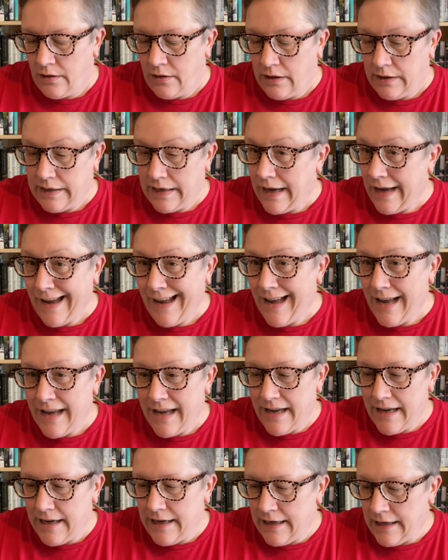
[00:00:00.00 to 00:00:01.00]

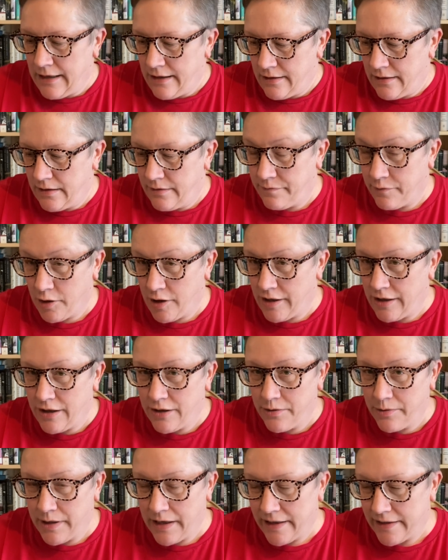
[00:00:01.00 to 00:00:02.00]
Yay for the
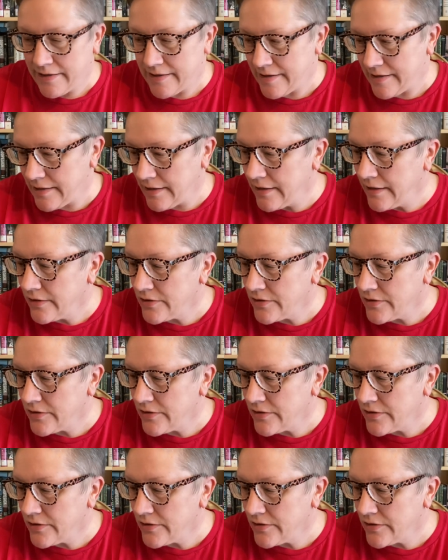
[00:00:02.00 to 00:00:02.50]
U.S.